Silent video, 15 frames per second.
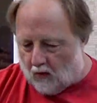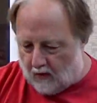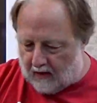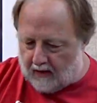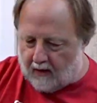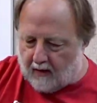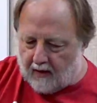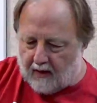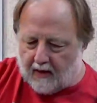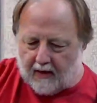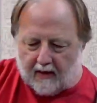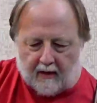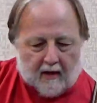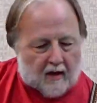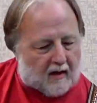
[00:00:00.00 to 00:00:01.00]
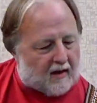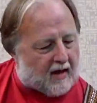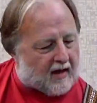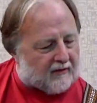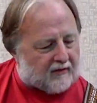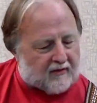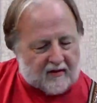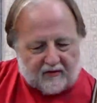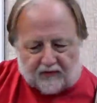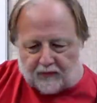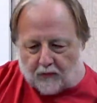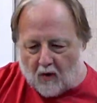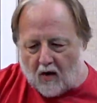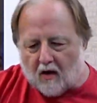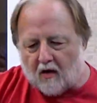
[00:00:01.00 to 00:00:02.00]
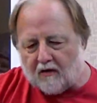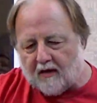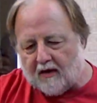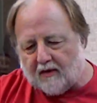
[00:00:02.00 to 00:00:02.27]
We need, then this world